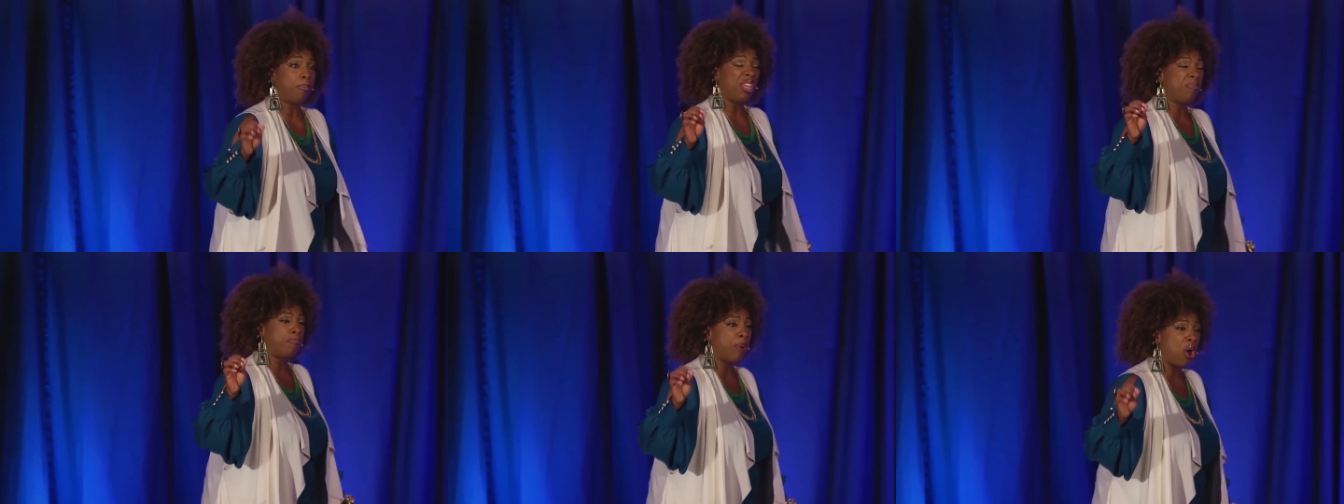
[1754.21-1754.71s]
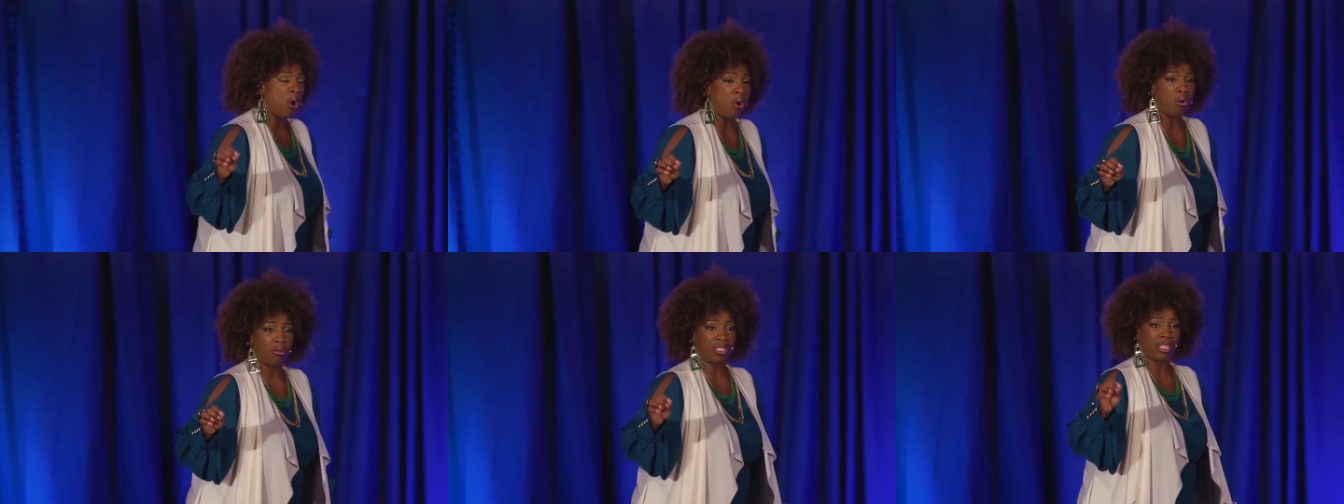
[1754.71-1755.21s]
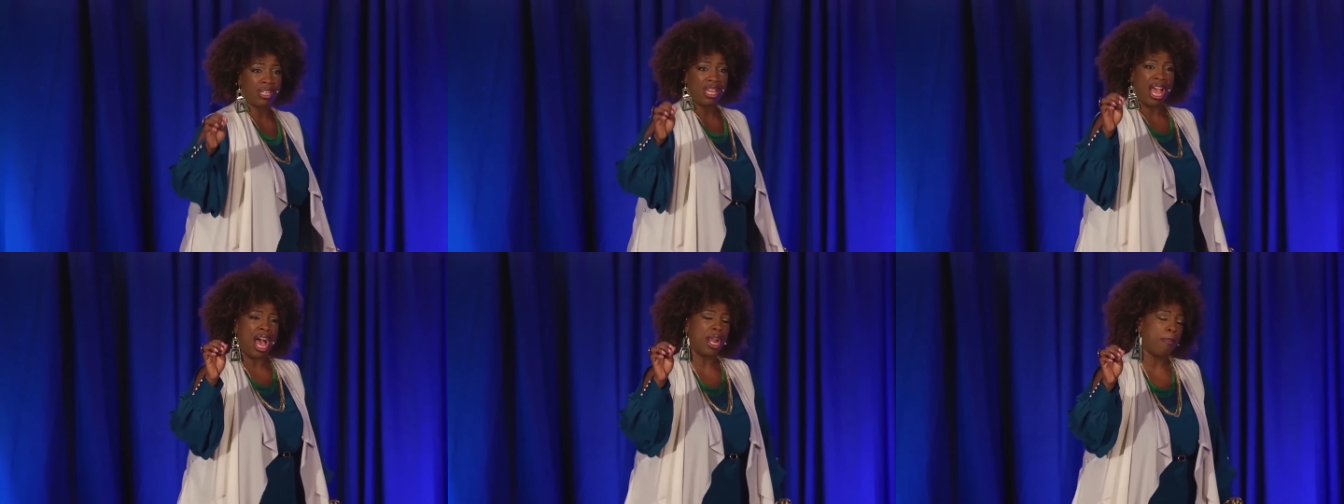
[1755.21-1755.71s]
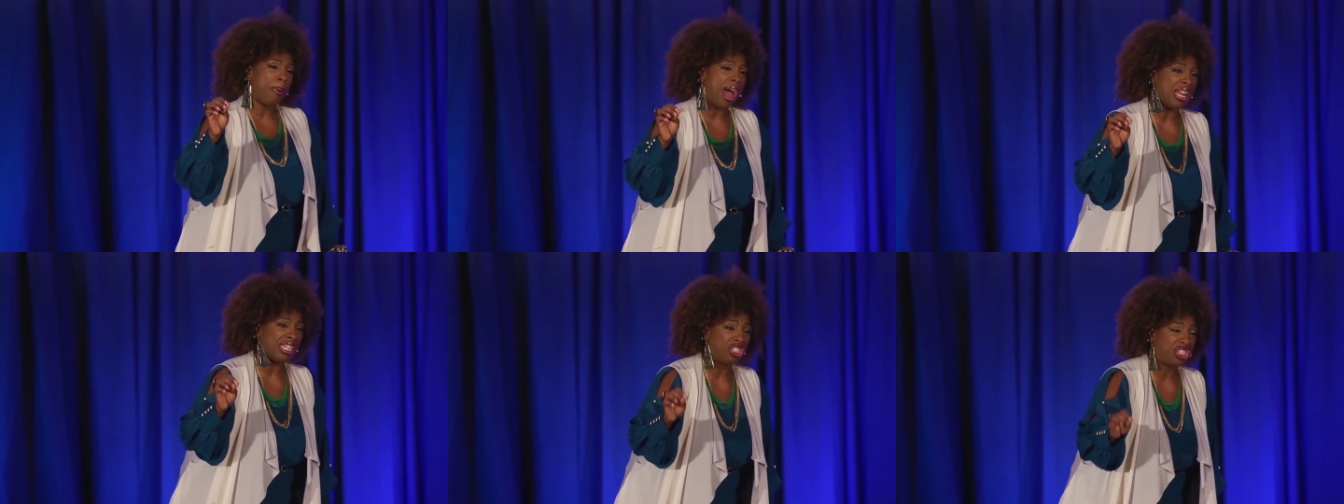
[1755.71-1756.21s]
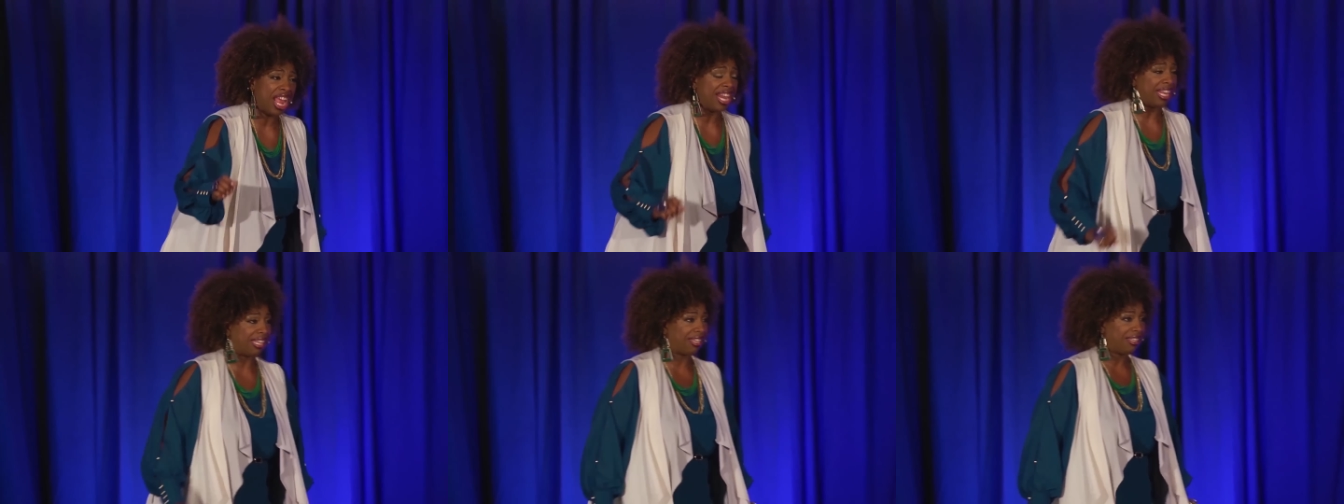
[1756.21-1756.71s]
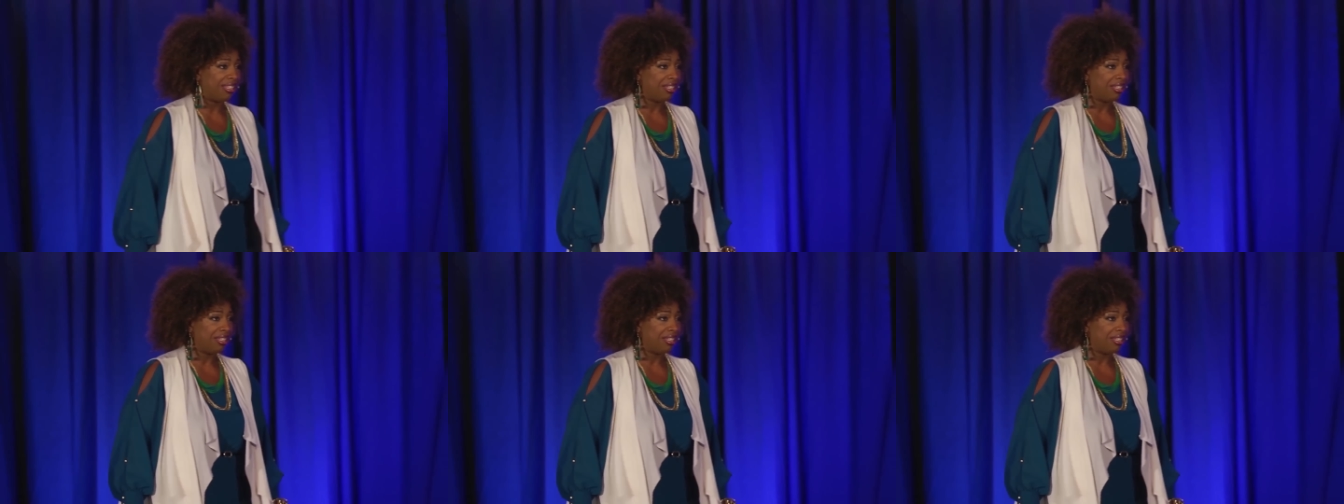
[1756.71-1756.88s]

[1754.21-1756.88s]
to be bold, unapologetic.